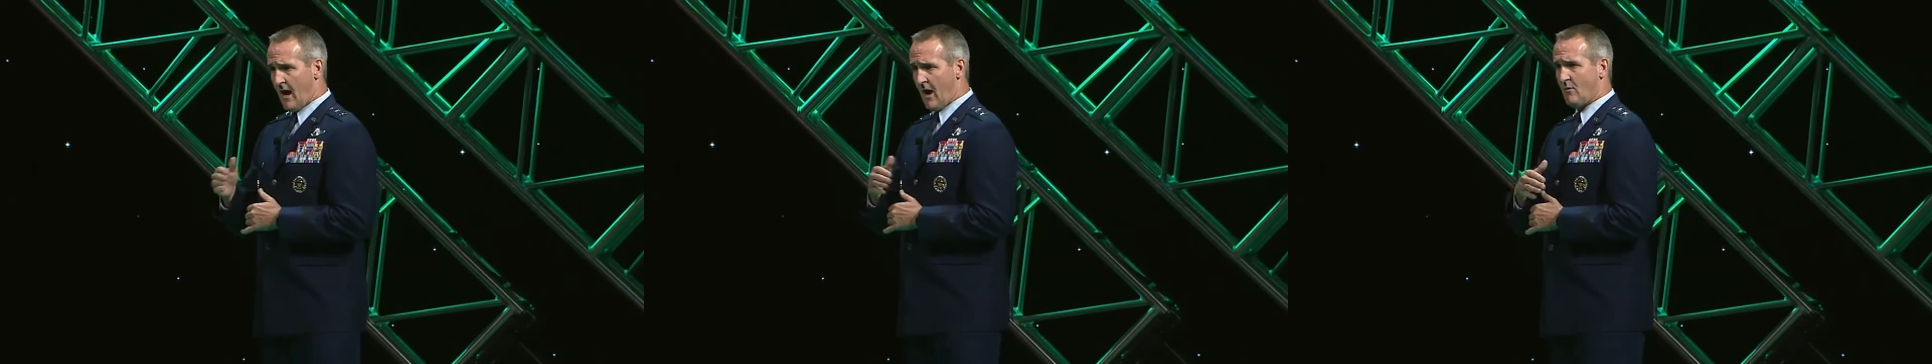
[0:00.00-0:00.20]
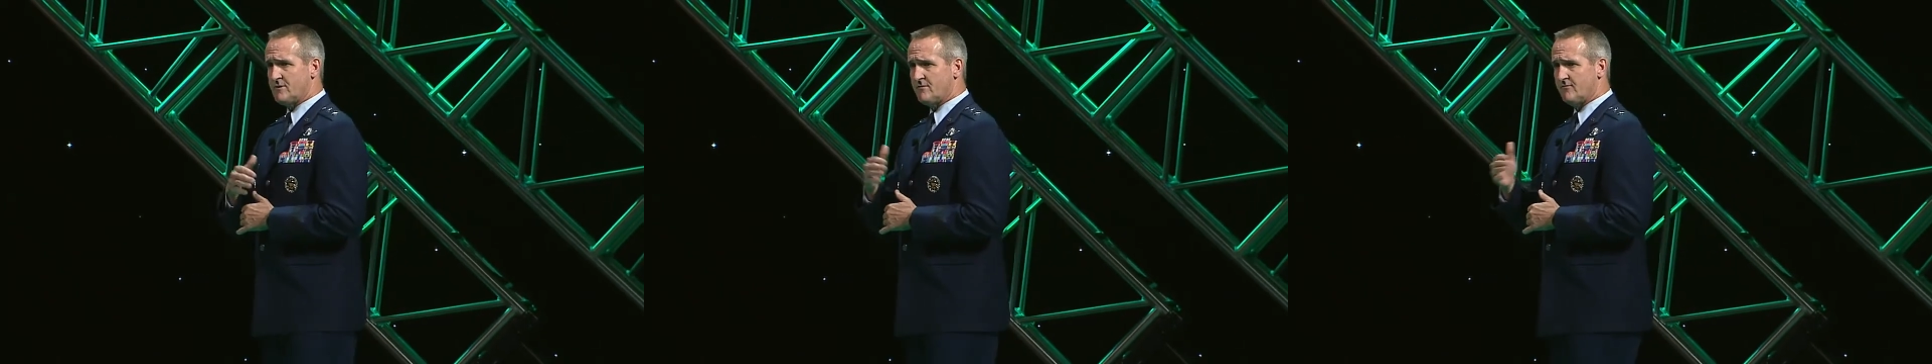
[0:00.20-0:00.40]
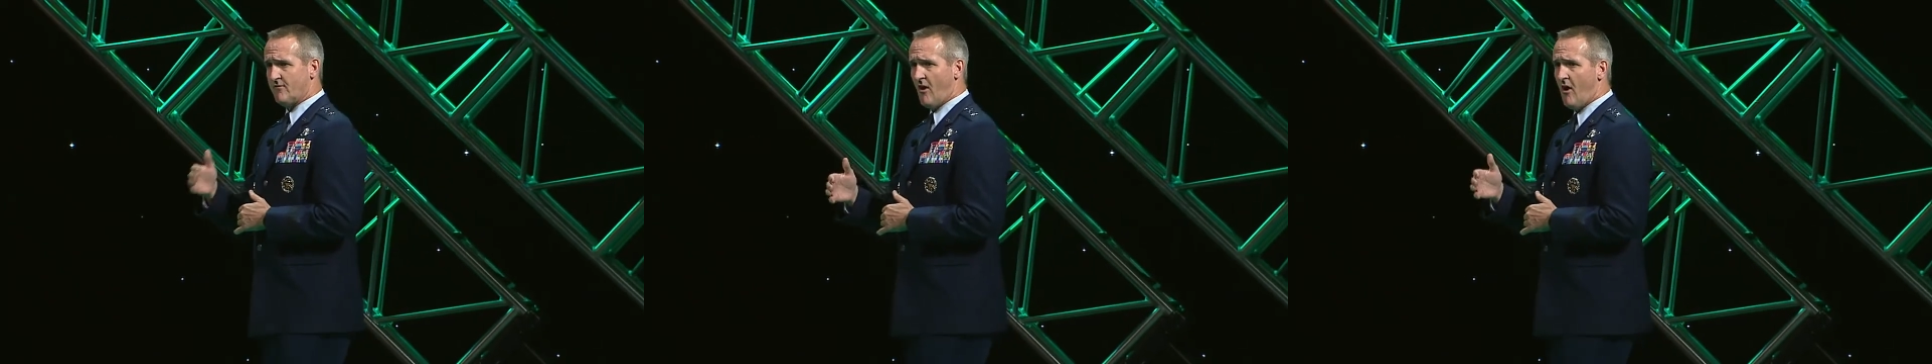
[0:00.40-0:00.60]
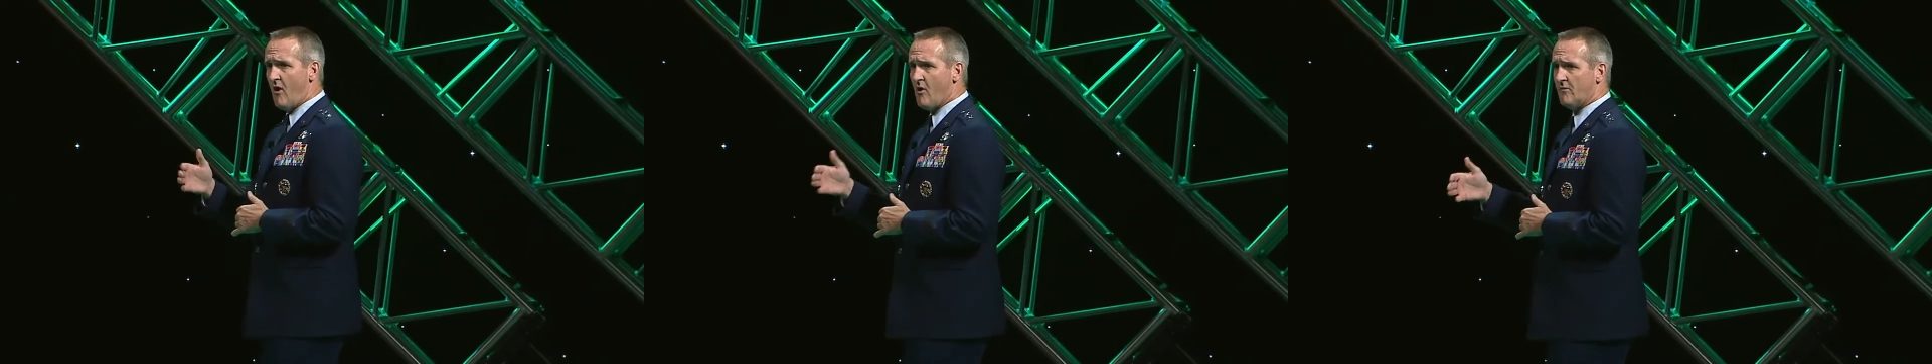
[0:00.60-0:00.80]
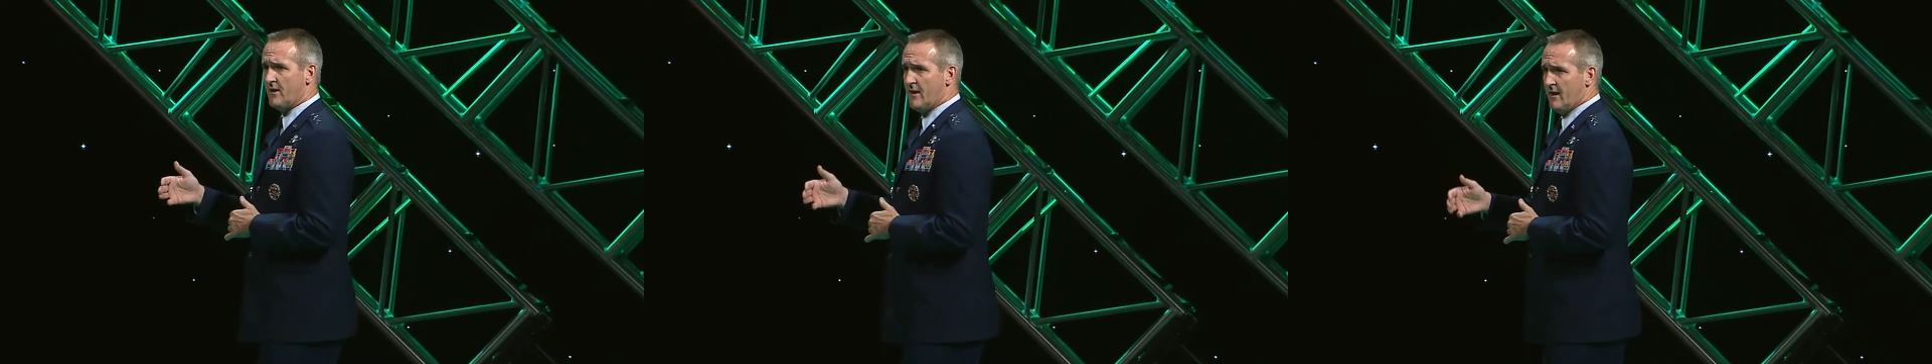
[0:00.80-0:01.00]
I was
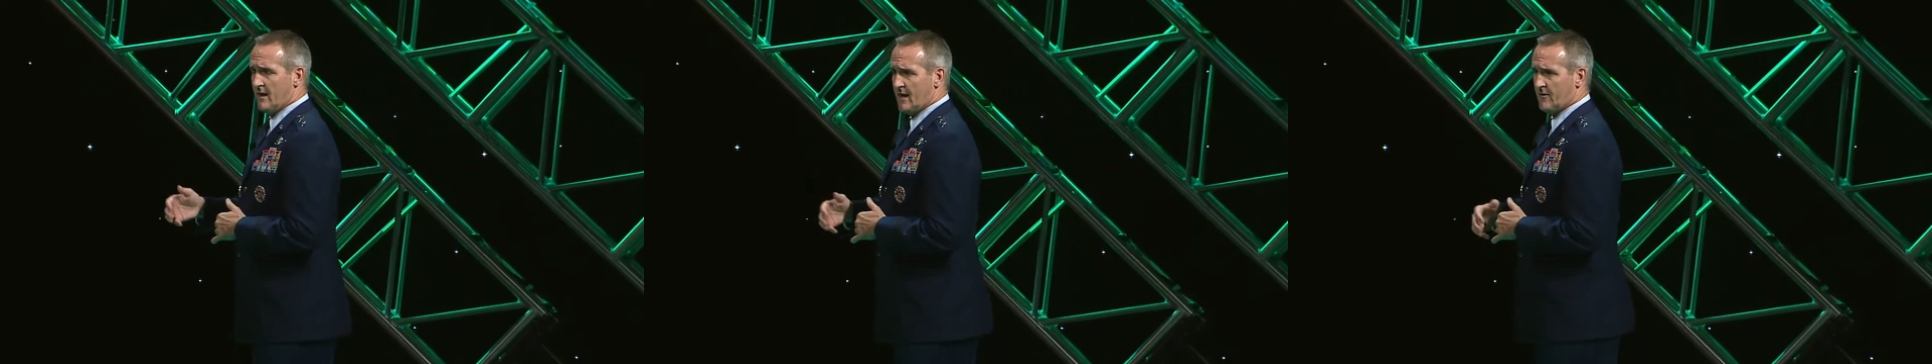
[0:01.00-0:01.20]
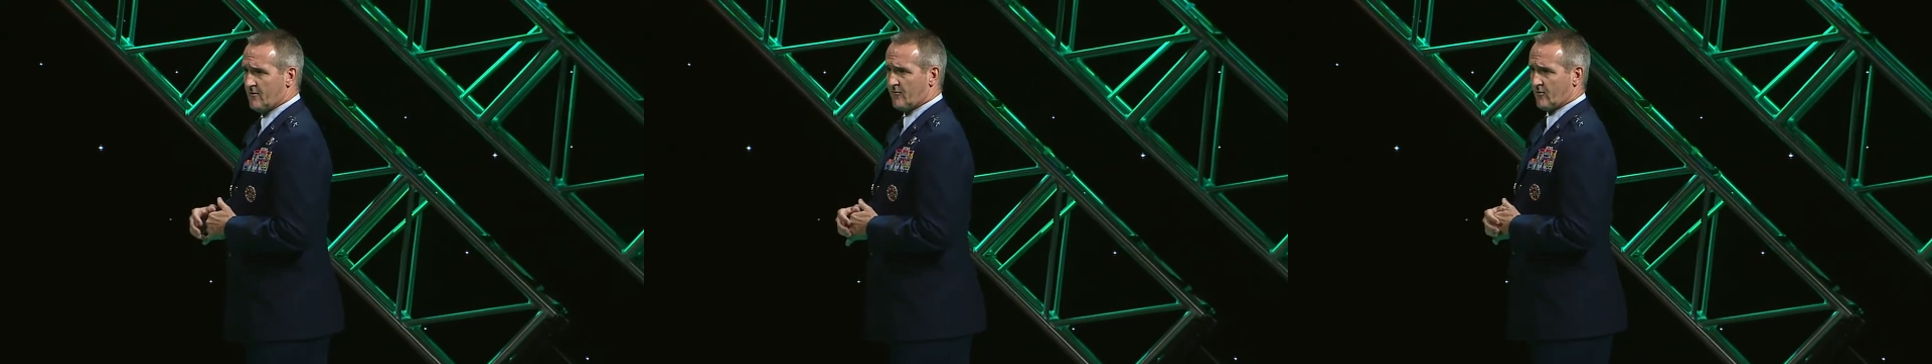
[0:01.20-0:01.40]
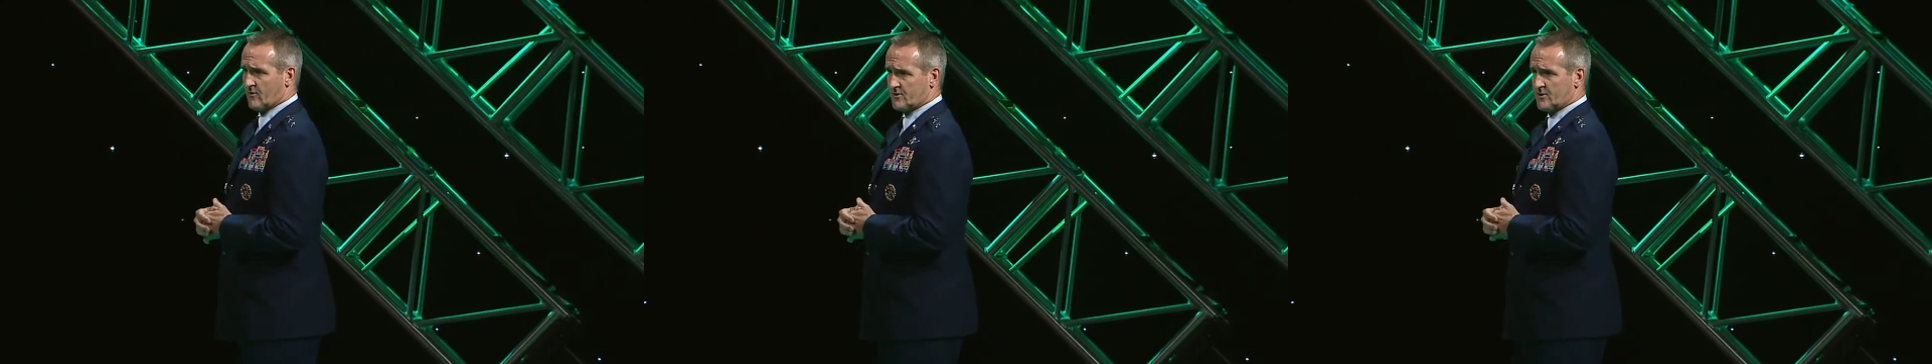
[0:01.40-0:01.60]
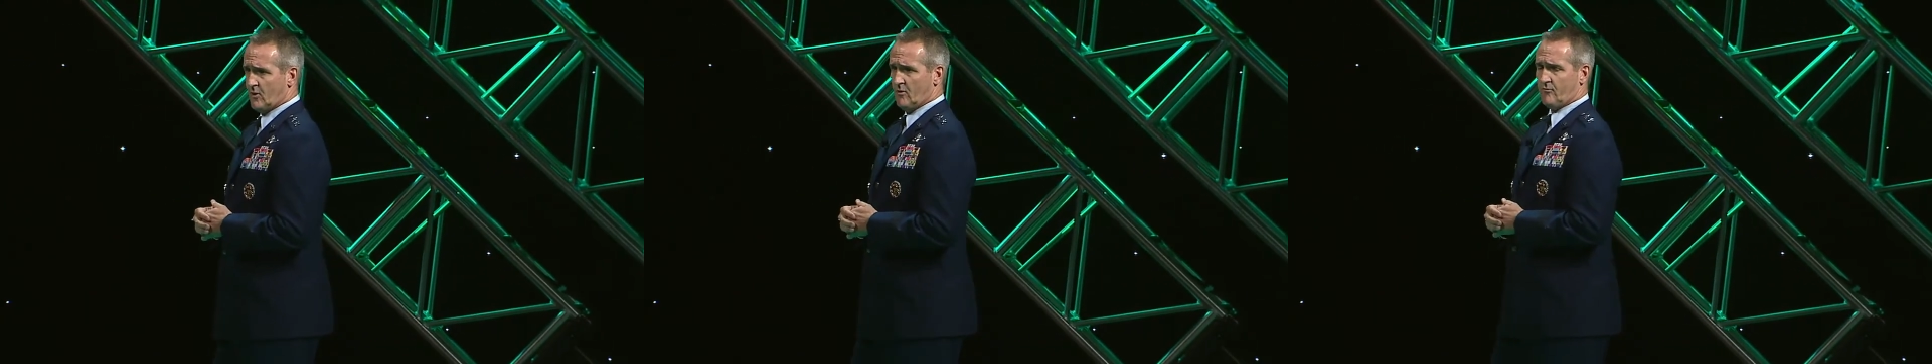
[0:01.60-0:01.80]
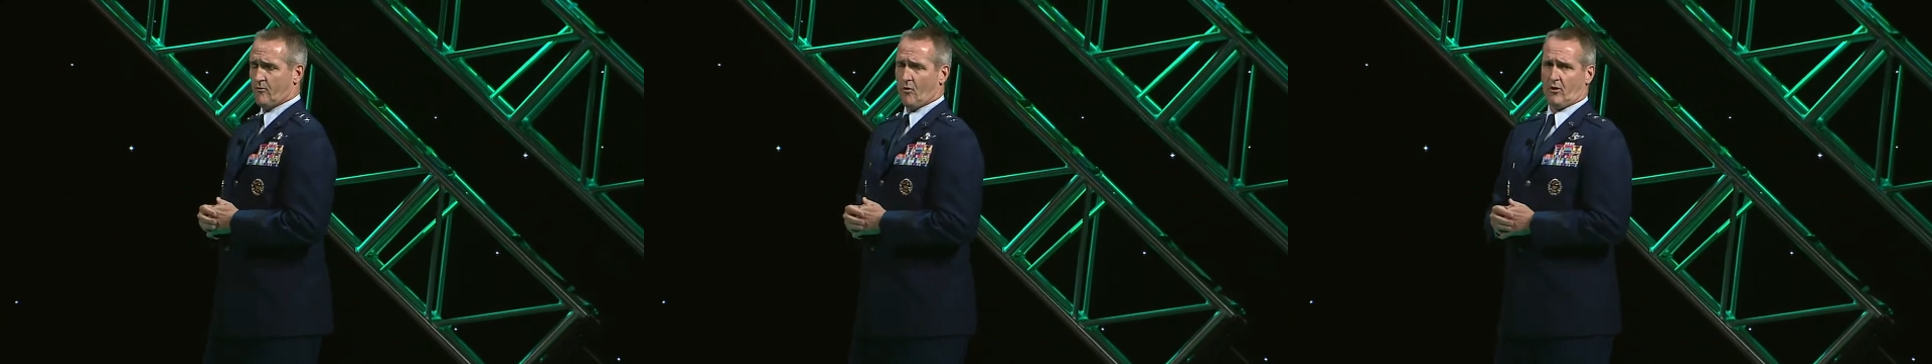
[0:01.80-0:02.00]
involved in the first
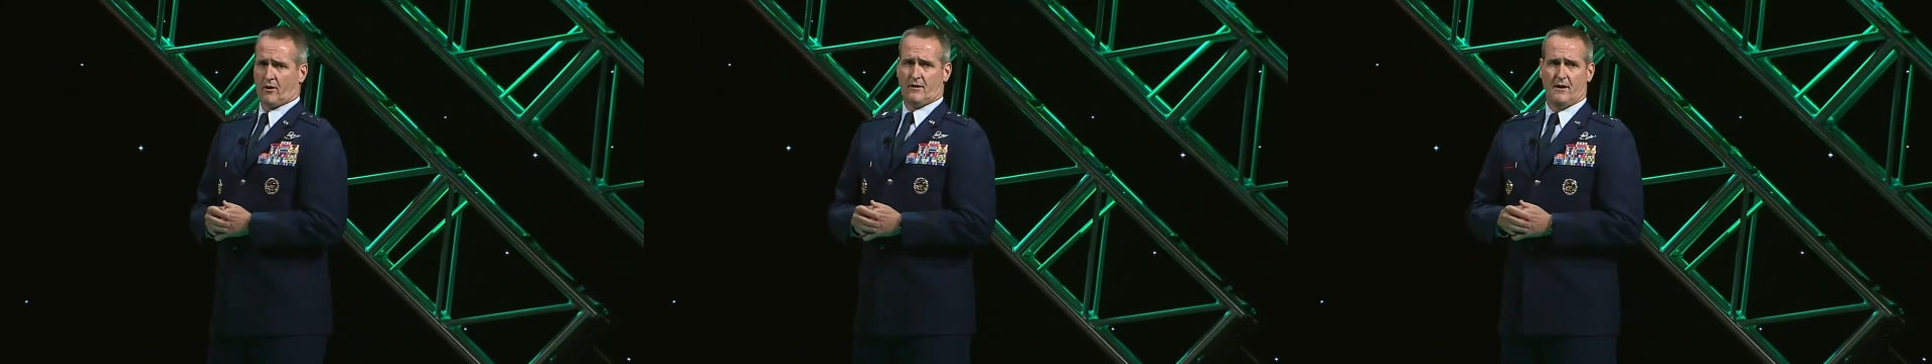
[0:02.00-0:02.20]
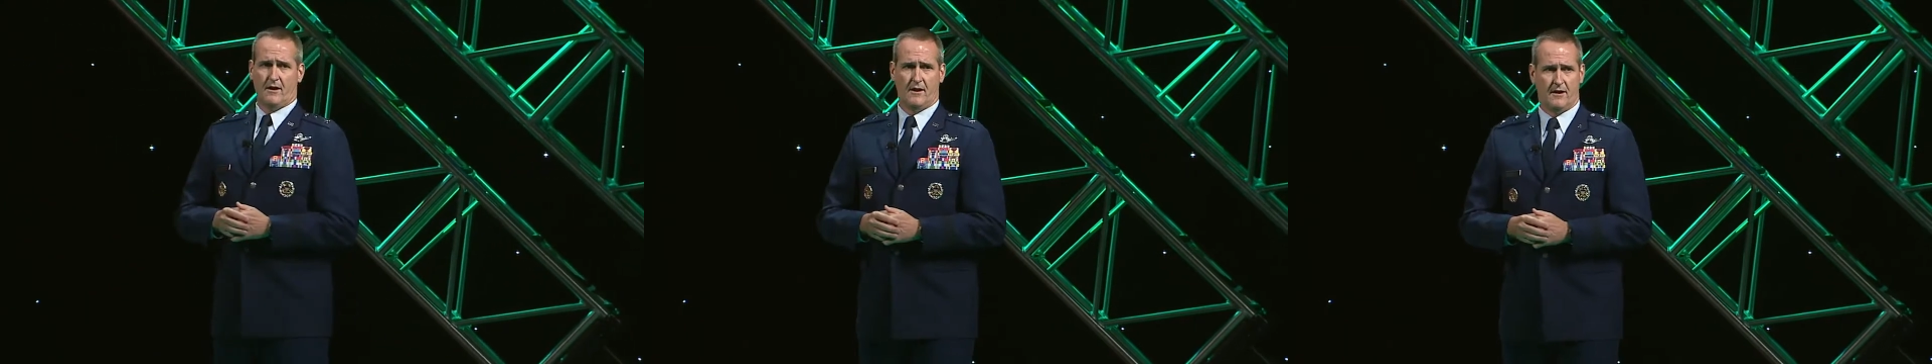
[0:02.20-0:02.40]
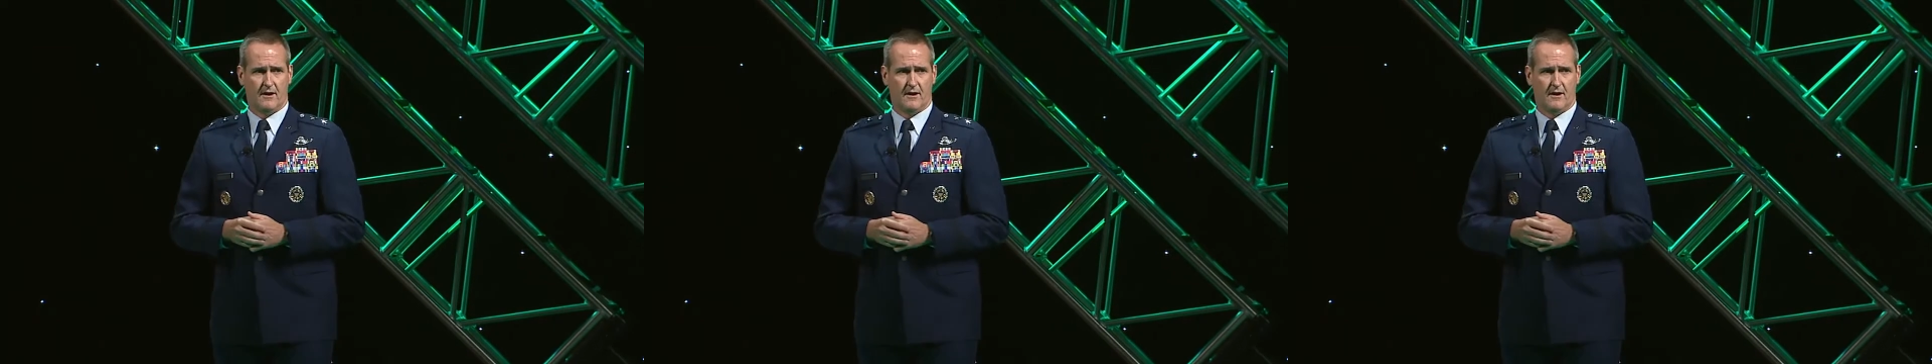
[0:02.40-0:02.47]
Gulf War.